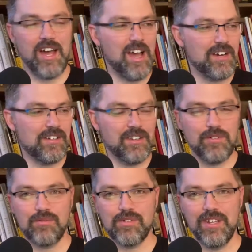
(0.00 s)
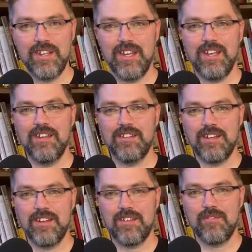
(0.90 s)
Ireland really
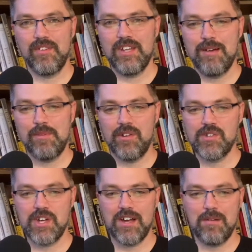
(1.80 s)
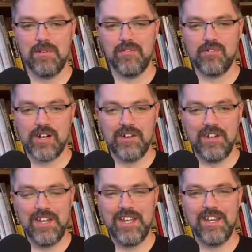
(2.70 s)
does a phenomenal job of
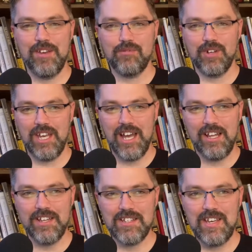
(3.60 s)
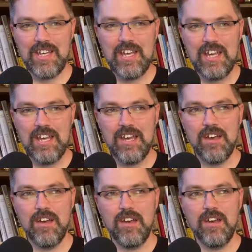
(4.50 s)
grounding it in reality
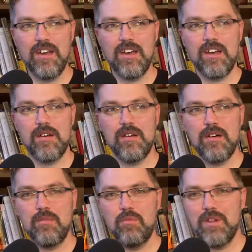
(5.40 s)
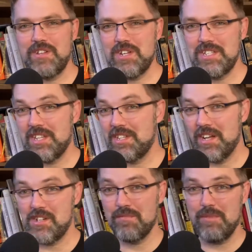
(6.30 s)
with just a
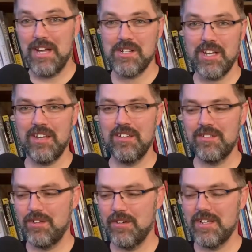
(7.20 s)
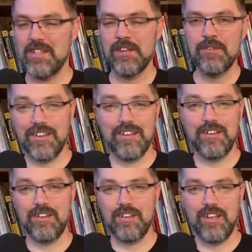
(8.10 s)
touch of magic to it.
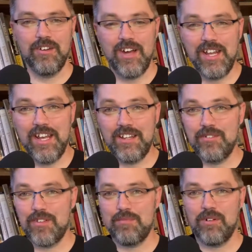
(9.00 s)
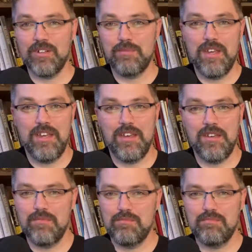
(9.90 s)
You know, I like the North Pole to
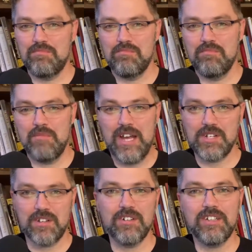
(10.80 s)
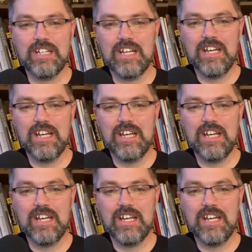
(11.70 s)
be magical.